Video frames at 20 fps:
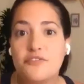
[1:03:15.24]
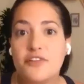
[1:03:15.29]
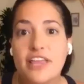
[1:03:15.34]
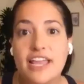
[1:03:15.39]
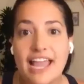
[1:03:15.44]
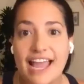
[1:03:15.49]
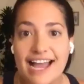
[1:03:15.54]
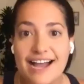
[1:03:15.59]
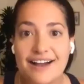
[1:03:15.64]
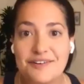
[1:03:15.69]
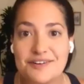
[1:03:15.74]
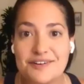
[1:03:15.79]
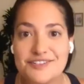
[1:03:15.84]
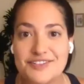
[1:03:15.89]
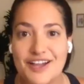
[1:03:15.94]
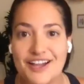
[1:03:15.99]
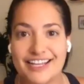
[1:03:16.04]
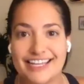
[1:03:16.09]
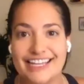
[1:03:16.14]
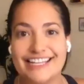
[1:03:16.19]
like hours
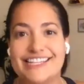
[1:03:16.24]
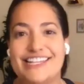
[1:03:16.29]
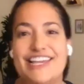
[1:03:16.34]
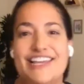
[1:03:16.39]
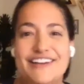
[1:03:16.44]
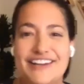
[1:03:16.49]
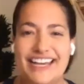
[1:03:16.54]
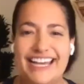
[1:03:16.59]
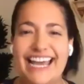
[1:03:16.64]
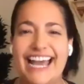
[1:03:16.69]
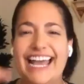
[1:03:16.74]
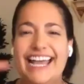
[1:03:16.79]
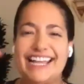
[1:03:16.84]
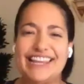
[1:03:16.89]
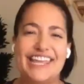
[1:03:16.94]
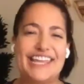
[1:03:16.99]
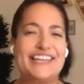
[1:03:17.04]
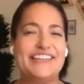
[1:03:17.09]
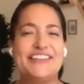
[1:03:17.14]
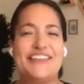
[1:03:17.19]
talking to you. I
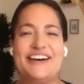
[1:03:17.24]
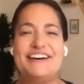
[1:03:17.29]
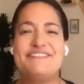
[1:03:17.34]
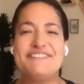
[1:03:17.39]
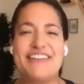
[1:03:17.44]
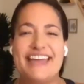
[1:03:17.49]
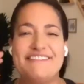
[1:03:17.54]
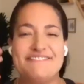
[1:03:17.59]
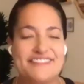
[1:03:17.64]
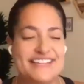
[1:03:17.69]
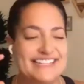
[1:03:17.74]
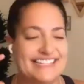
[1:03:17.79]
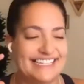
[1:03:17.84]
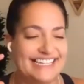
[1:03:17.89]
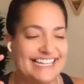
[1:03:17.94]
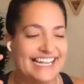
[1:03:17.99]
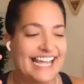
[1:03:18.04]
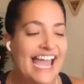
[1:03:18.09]
like love everything.